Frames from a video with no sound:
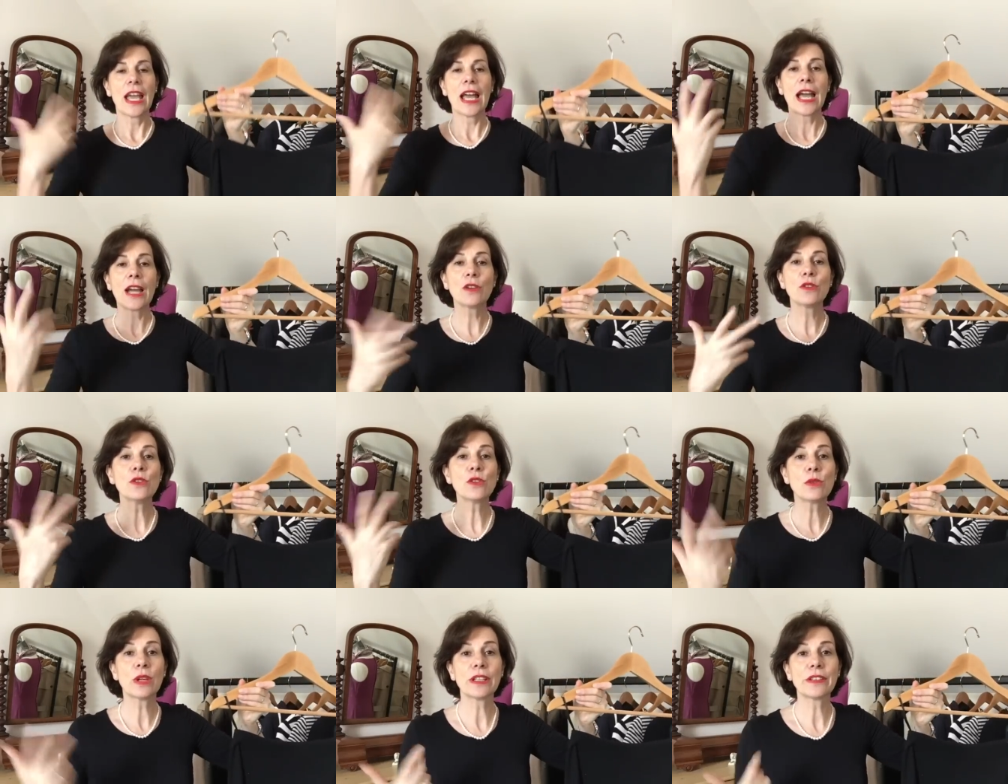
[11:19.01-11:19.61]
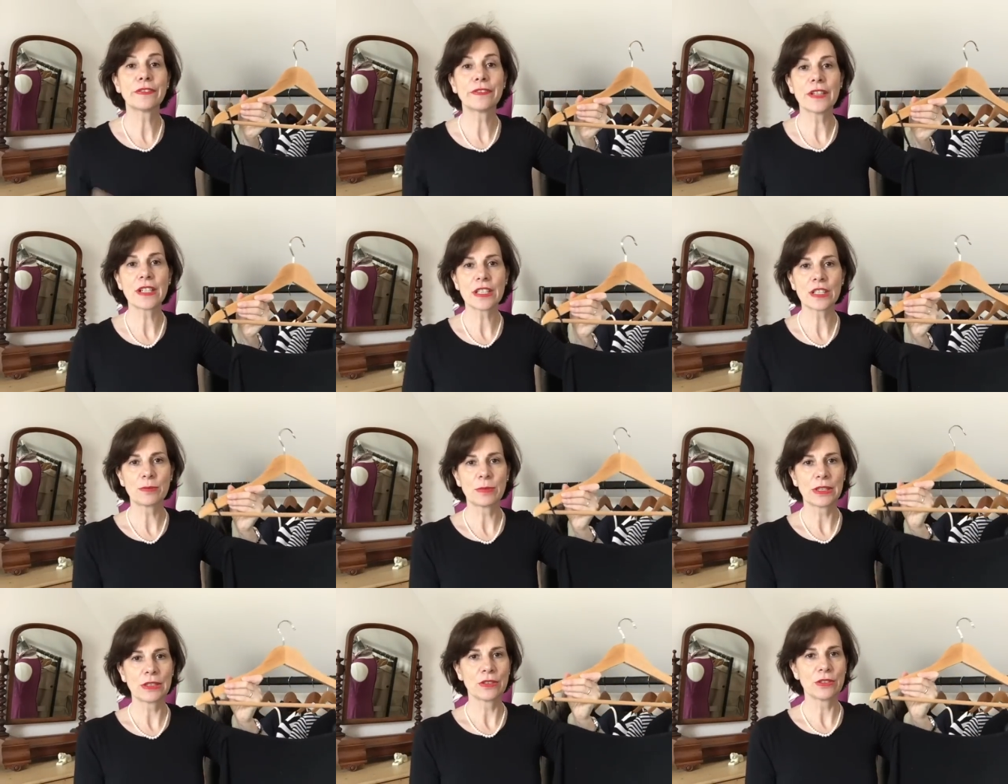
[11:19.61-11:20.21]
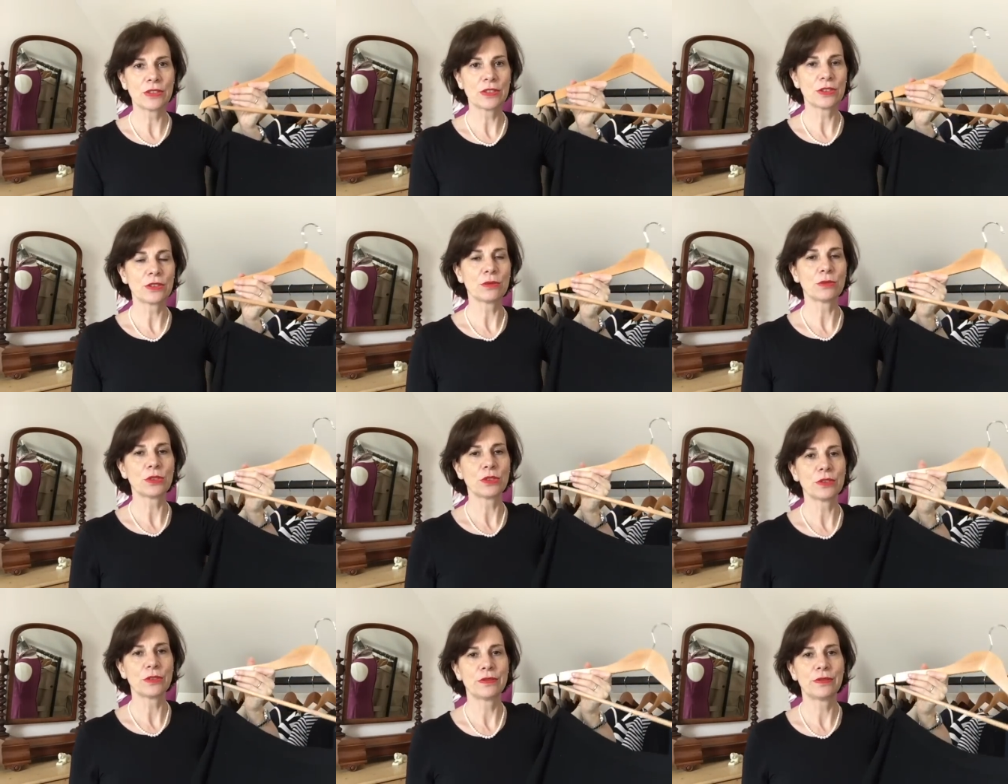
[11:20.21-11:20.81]
I go quite fast because I
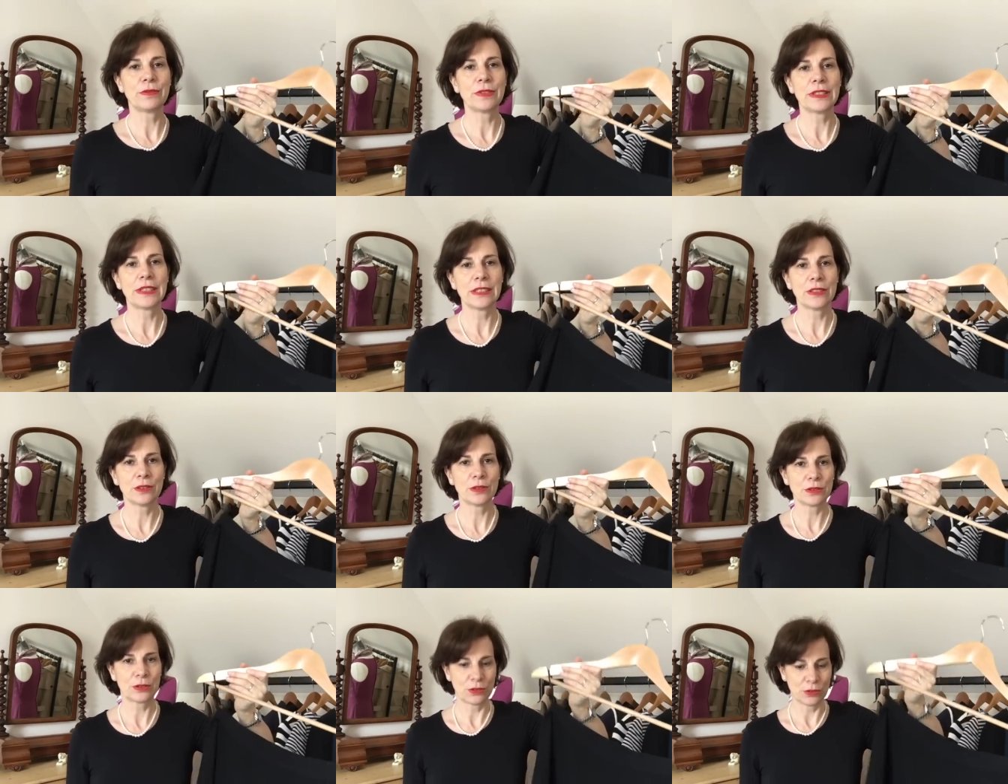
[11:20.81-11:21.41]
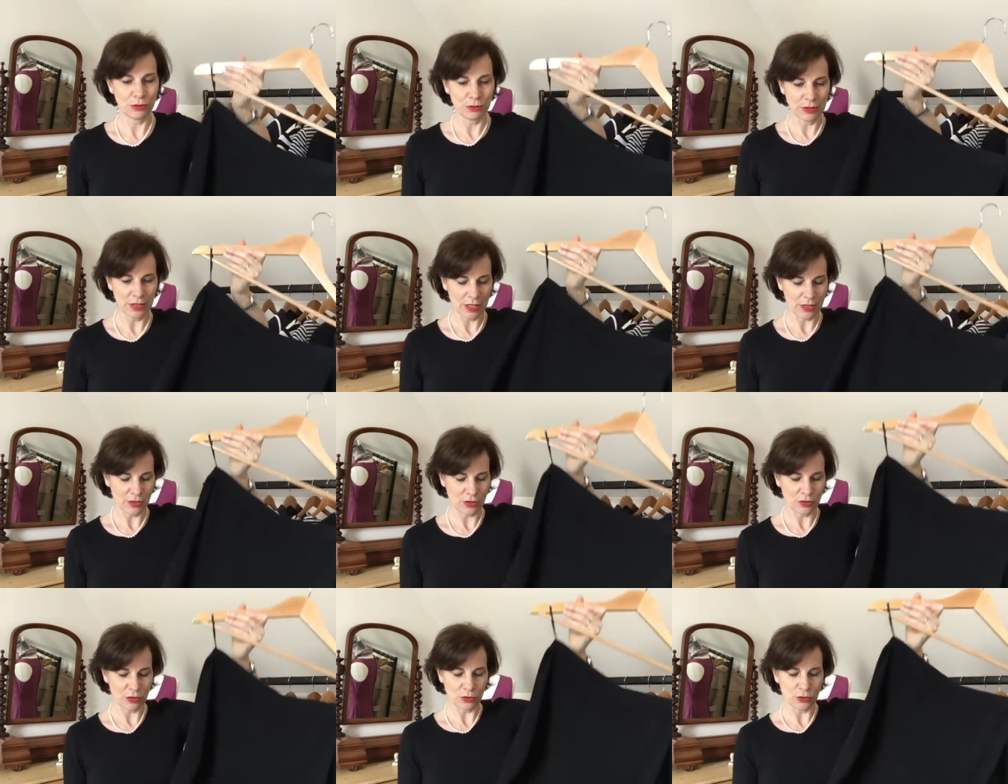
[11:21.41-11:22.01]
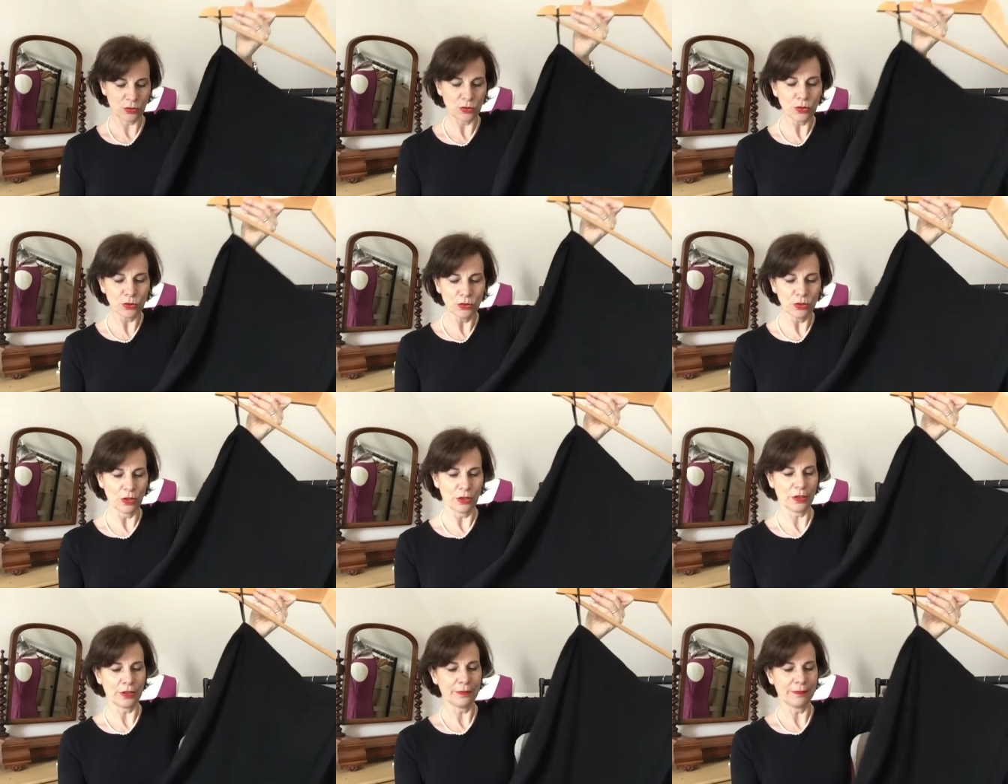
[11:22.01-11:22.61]
don't want the video to last too
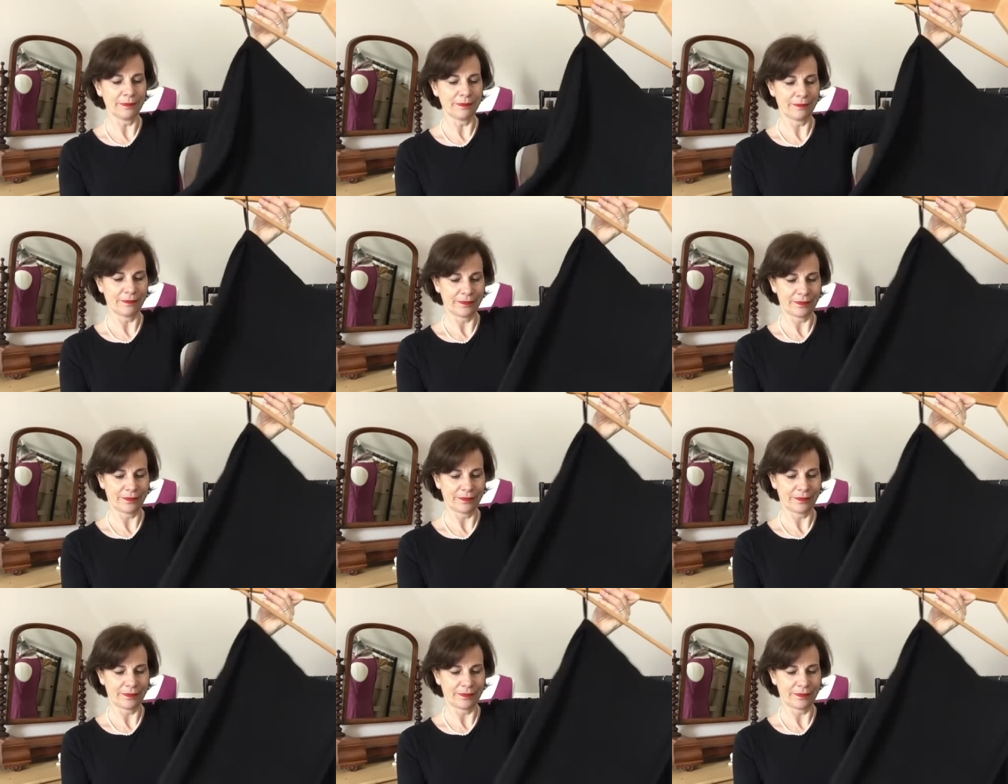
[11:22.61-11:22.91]
long.